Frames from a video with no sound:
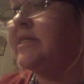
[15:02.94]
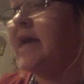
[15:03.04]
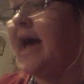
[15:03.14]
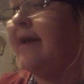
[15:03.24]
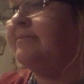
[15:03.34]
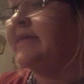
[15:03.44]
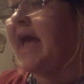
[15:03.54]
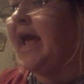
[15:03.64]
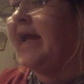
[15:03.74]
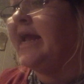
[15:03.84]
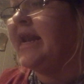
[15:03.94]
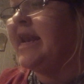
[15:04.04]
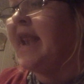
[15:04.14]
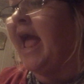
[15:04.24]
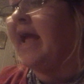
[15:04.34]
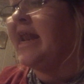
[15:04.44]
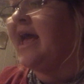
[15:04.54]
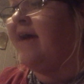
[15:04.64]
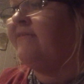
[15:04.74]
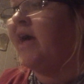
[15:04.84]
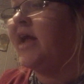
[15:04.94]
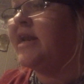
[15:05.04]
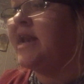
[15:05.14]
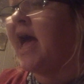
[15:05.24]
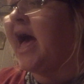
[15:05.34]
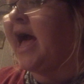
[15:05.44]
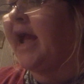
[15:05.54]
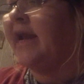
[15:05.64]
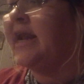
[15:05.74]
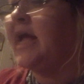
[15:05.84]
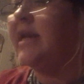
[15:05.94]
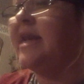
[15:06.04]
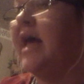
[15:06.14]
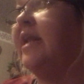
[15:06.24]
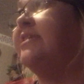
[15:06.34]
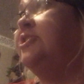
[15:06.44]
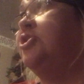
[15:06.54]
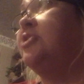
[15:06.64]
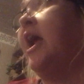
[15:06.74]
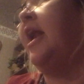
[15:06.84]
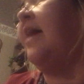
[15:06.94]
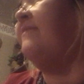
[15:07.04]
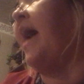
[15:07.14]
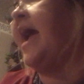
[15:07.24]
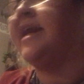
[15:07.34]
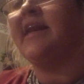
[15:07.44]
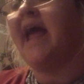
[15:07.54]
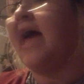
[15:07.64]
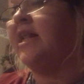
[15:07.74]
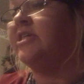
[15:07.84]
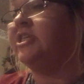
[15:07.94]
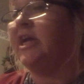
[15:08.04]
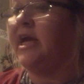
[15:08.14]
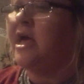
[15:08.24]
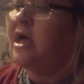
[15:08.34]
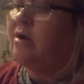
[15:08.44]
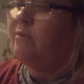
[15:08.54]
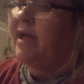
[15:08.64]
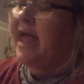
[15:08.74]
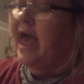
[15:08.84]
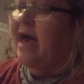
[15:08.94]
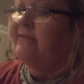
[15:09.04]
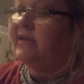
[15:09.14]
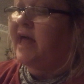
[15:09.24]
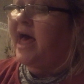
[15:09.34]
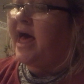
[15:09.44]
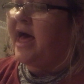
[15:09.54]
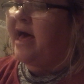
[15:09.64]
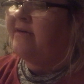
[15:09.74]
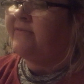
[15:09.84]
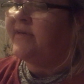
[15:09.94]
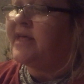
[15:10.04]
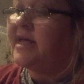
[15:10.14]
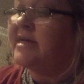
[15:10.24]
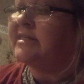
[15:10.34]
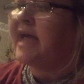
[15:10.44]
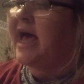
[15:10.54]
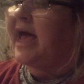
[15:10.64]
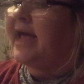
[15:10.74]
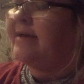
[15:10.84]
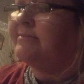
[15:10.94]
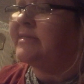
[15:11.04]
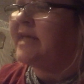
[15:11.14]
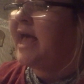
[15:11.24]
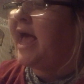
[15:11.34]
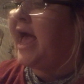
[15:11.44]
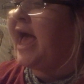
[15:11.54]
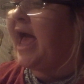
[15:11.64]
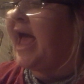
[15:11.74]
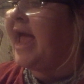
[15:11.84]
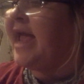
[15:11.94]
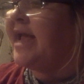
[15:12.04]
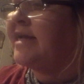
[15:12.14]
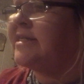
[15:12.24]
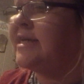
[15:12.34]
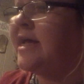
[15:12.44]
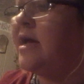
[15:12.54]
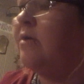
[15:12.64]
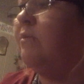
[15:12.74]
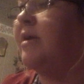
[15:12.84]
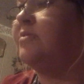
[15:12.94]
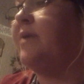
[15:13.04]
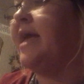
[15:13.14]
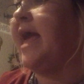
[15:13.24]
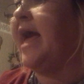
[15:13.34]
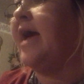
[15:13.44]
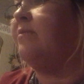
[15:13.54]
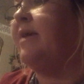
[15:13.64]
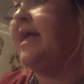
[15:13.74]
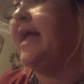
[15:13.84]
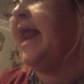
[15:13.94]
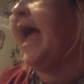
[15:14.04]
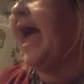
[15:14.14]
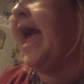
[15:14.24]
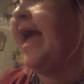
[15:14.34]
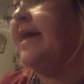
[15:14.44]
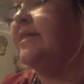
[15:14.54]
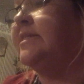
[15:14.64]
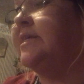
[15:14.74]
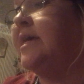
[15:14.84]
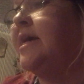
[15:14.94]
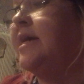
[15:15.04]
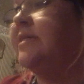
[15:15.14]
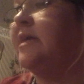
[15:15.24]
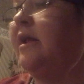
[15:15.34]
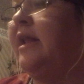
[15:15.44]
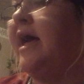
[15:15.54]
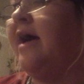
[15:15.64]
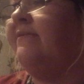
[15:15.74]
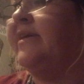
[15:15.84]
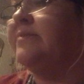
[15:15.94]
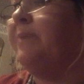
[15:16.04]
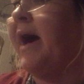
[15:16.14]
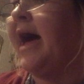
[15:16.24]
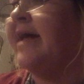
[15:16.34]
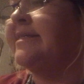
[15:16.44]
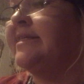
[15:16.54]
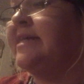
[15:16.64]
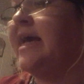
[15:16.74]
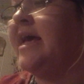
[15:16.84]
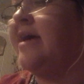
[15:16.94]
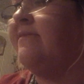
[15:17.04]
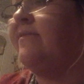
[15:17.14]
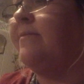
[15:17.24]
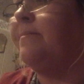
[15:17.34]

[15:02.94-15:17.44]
times a negative 9. Now let's use our love-hate analogy. We have love times hate. What do we get? We get hate. So love is positive